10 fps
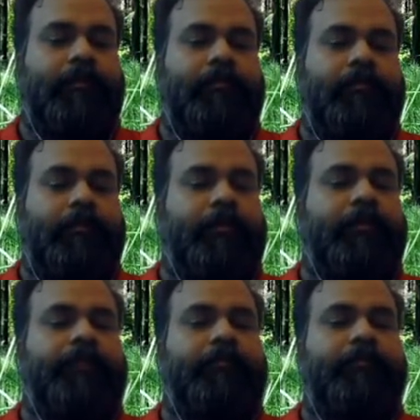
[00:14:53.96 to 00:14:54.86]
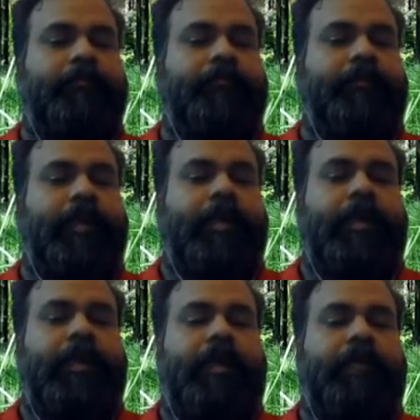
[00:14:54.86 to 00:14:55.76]
Okay,
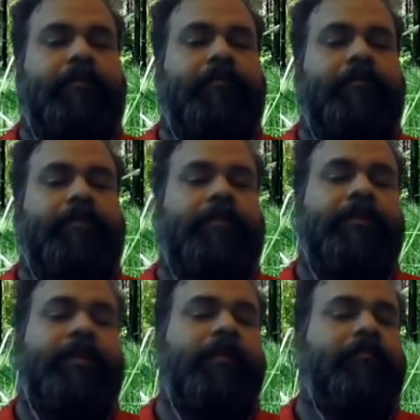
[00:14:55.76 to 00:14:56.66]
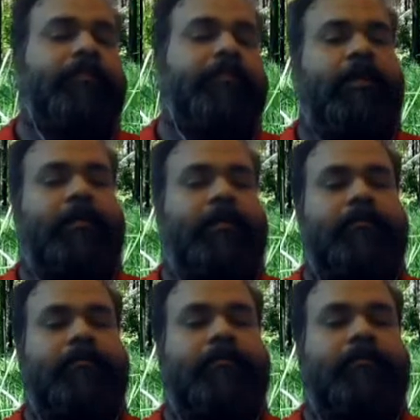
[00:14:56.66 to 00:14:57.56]
and Dakshinayan and Uttarayan,
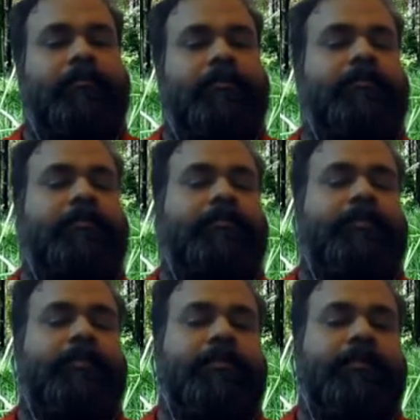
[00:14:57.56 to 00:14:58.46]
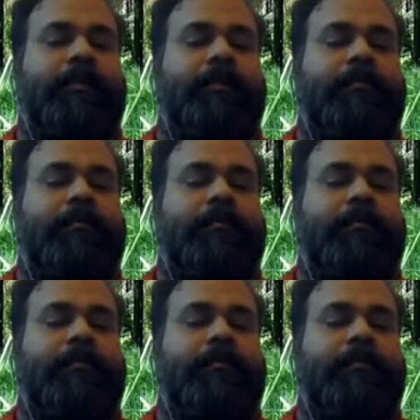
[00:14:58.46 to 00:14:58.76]
these results are